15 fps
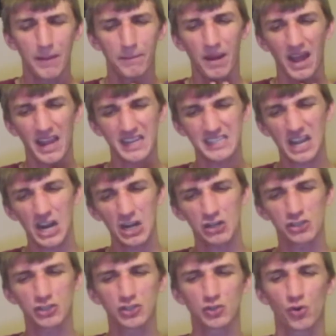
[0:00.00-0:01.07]
my entire
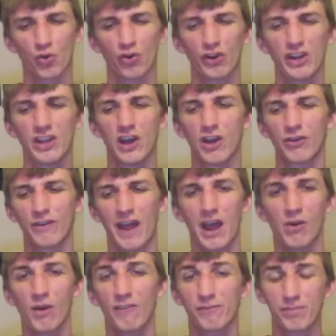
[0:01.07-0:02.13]
story of
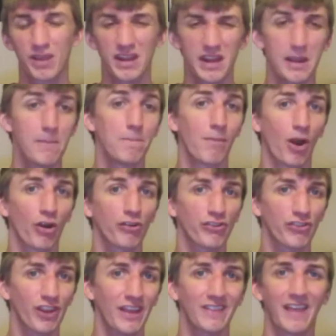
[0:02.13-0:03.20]
how I've been
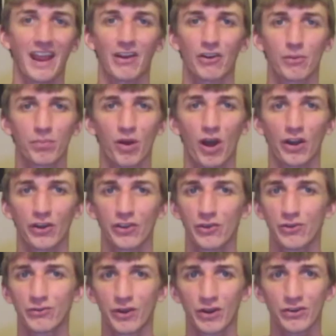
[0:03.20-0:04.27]
immersed in the Harry Potter
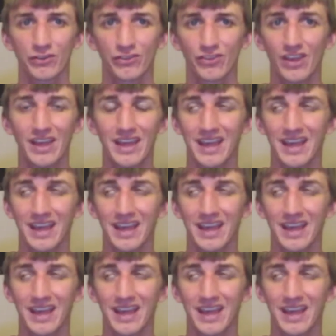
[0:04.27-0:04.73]
universe,